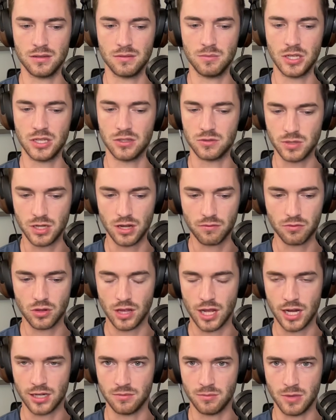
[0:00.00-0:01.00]
because we cover a
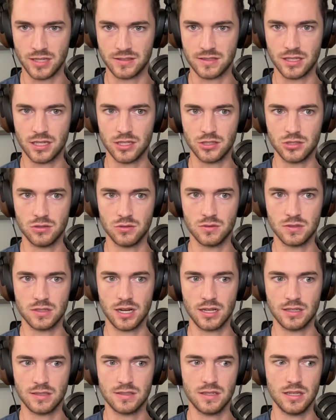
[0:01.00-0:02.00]
lot of domestic issues, and
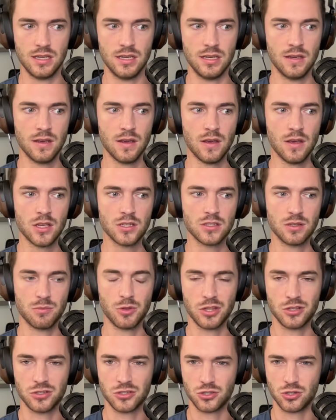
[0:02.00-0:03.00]
I see some
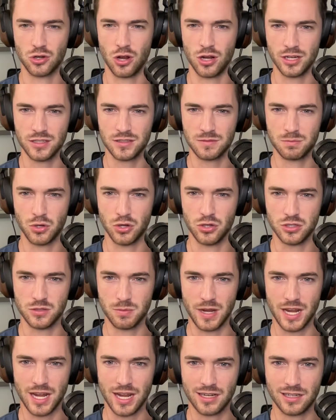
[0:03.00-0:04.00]
of the strongest
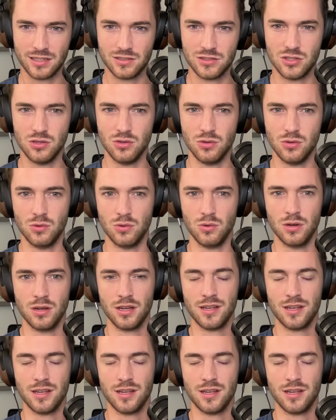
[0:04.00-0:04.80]
pushback to